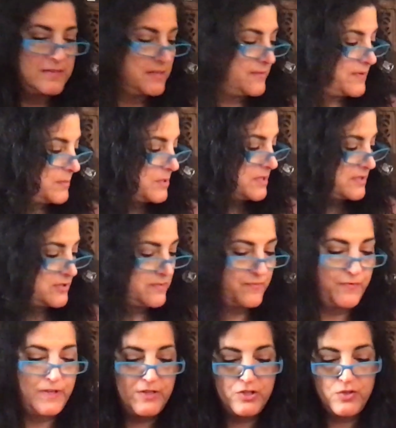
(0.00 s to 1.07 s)
I'm going to
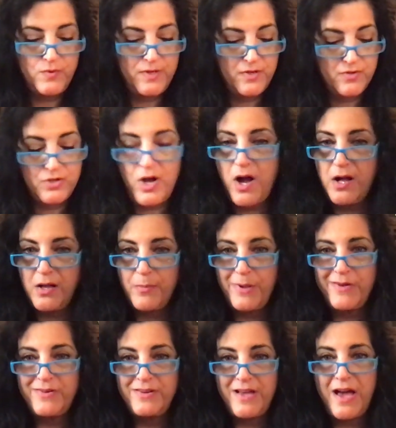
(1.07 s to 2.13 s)
feature it or talk about it,